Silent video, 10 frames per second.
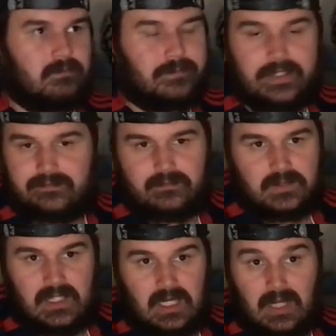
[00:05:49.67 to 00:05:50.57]
But
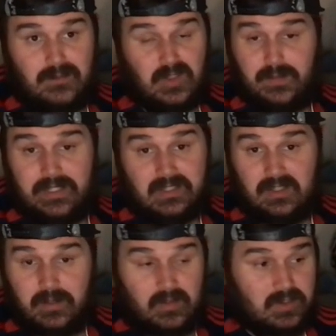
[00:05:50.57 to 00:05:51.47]
I'm just pissed,
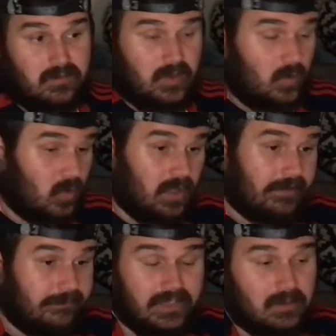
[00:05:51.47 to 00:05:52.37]
to be honest with you. All I
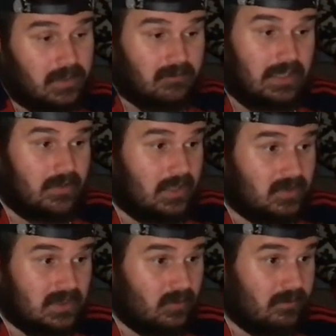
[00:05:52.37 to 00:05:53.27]
can think about right now
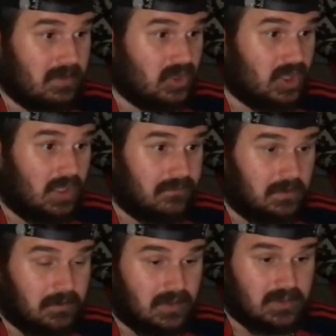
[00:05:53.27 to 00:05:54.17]
is that we've been
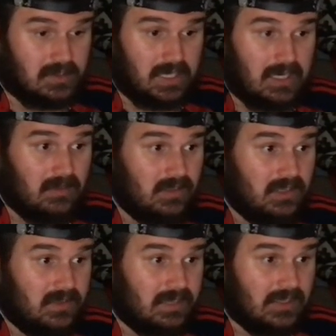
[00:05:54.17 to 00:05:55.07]
shafted because of
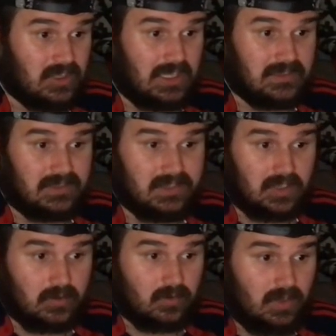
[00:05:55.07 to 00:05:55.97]
that chance.
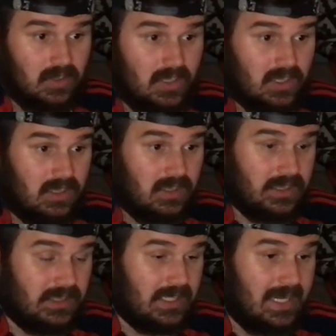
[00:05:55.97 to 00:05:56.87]
So,
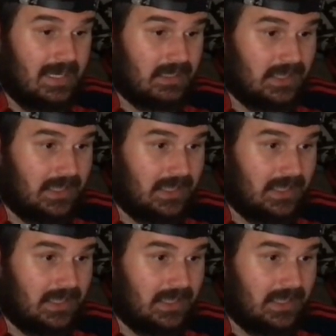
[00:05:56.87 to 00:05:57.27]
yeah.